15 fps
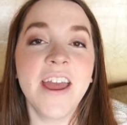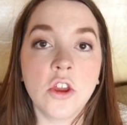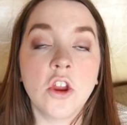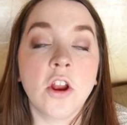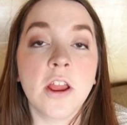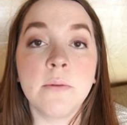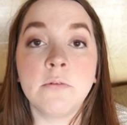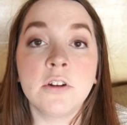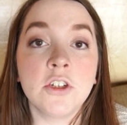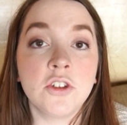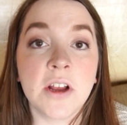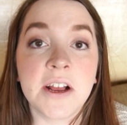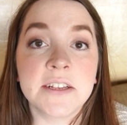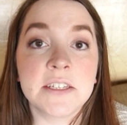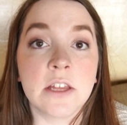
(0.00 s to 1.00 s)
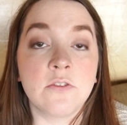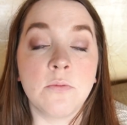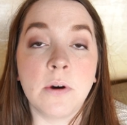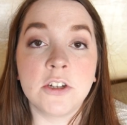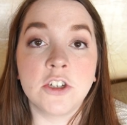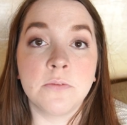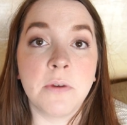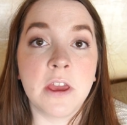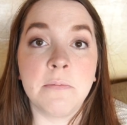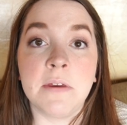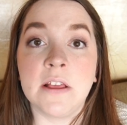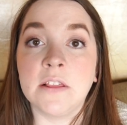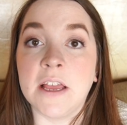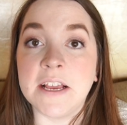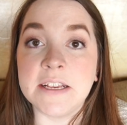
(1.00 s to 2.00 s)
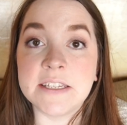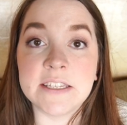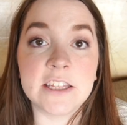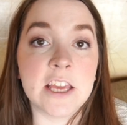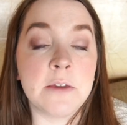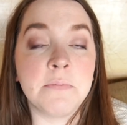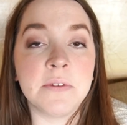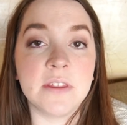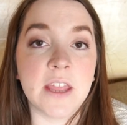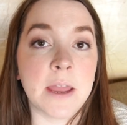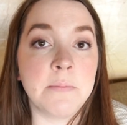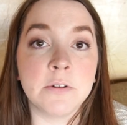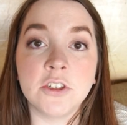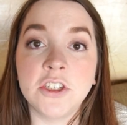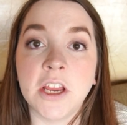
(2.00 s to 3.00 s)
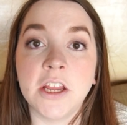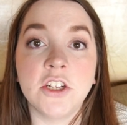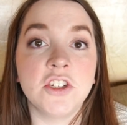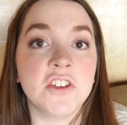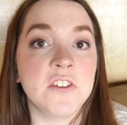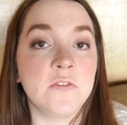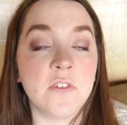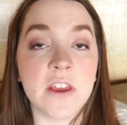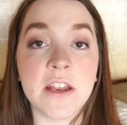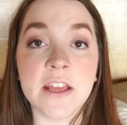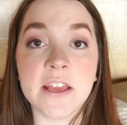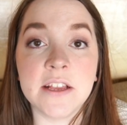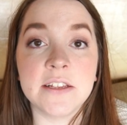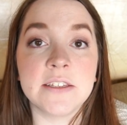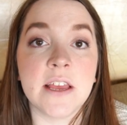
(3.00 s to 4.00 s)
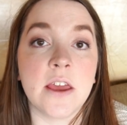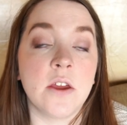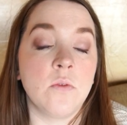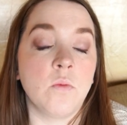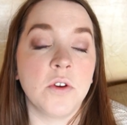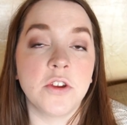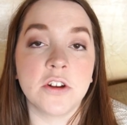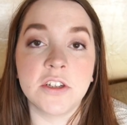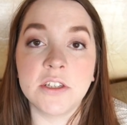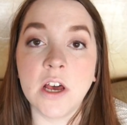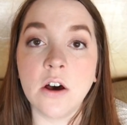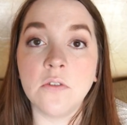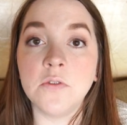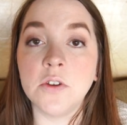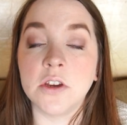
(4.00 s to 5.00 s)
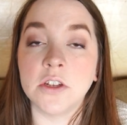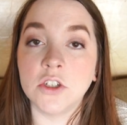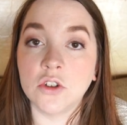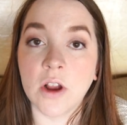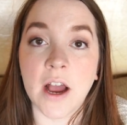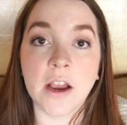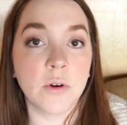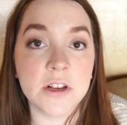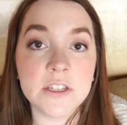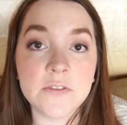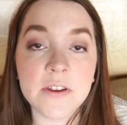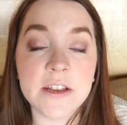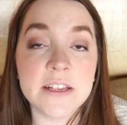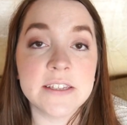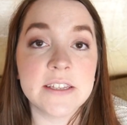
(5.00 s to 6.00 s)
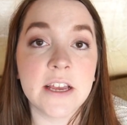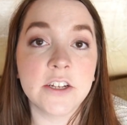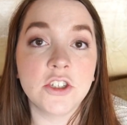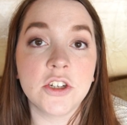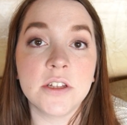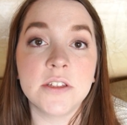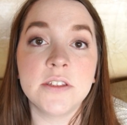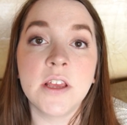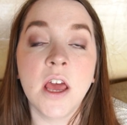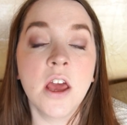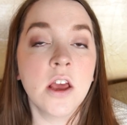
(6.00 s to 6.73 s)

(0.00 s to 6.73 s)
You're able to track stuff about your baby, like sleep, diaper changes, feedings, and with yourself, you can track breastfeeding sessions.